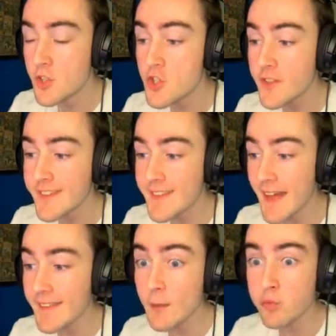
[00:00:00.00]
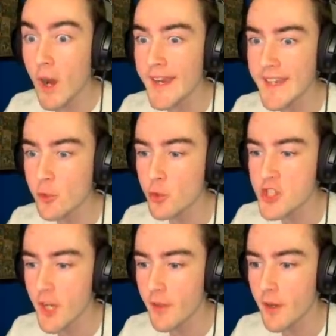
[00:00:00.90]
you see that? They're right next to
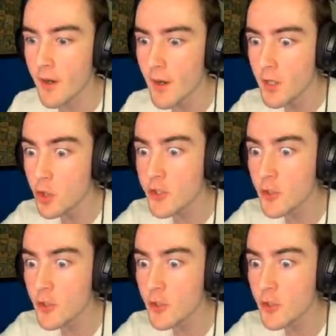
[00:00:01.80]
each other. Look at